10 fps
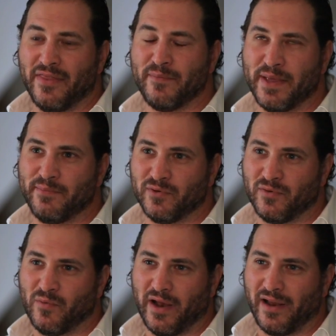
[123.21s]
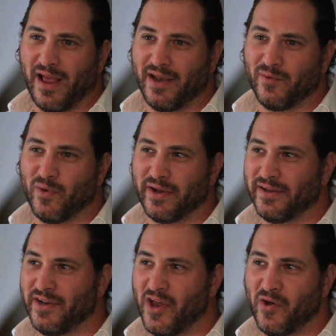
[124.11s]
other people want
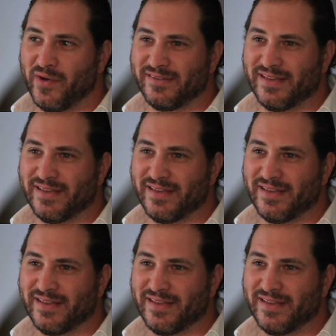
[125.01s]
to know